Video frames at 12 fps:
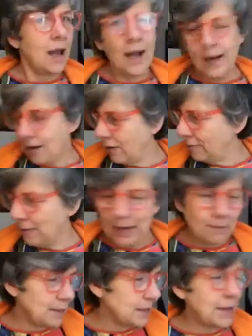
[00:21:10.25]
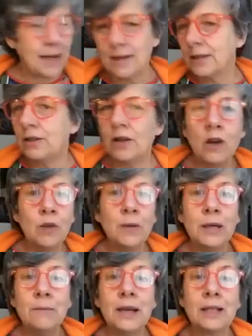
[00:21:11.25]
I don't make mistakes.
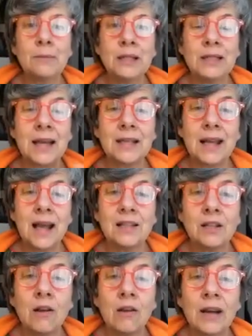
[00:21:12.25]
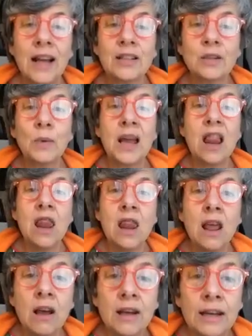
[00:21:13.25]
Nobody makes mistakes as long as we're
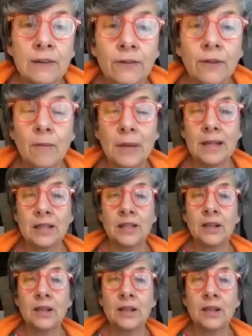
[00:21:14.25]
learning from it.